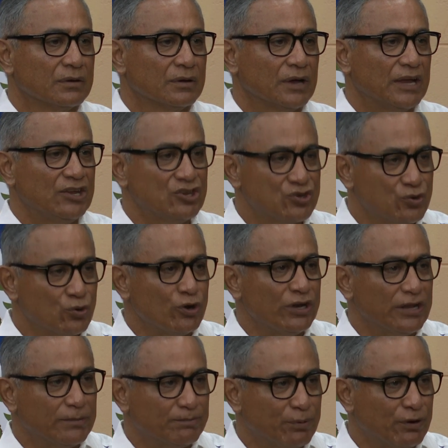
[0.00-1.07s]
Ensuring
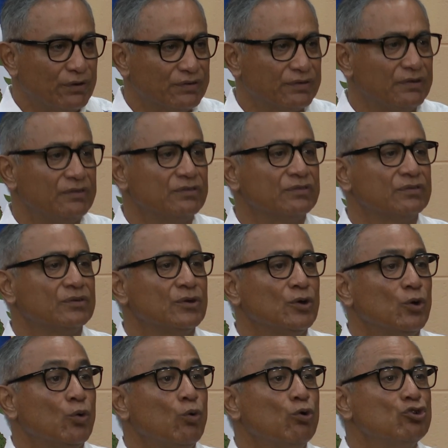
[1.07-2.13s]
that persons
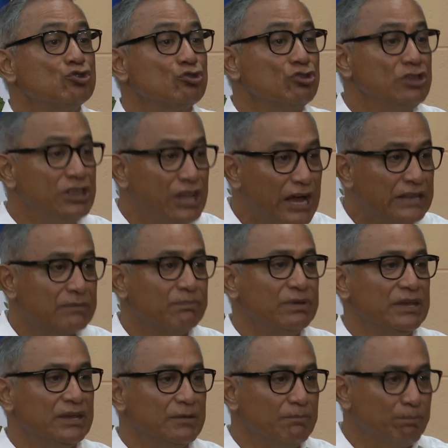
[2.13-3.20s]
who should not
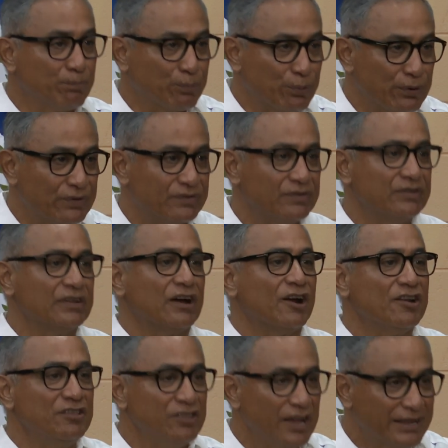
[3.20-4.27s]
be in prison are
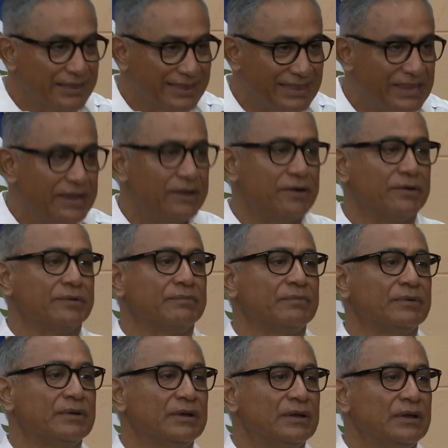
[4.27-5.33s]
not there
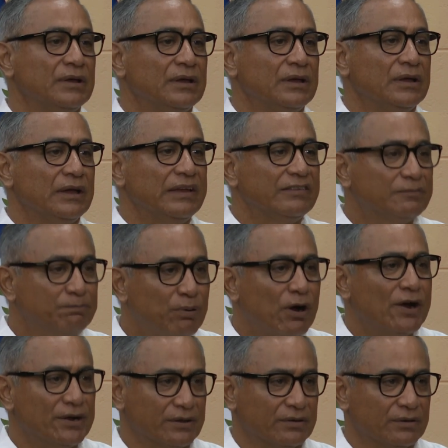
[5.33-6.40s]
is
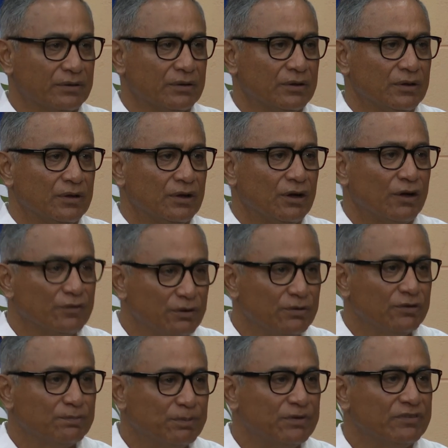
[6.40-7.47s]
part of the
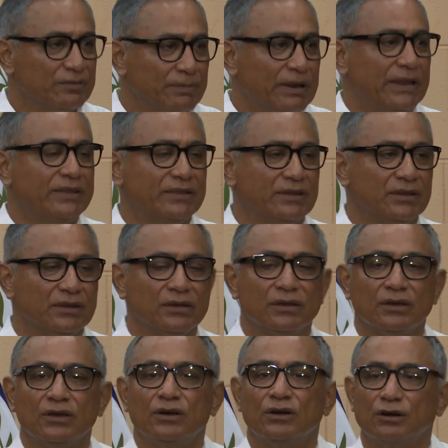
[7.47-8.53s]
responsibility
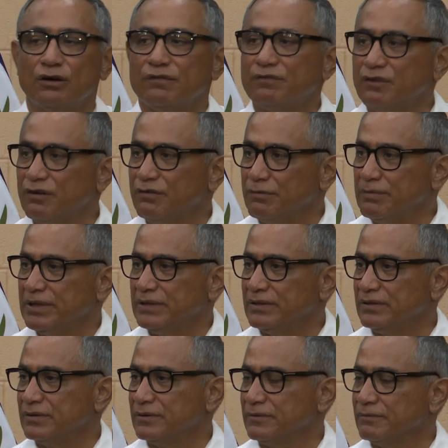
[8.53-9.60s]
of government.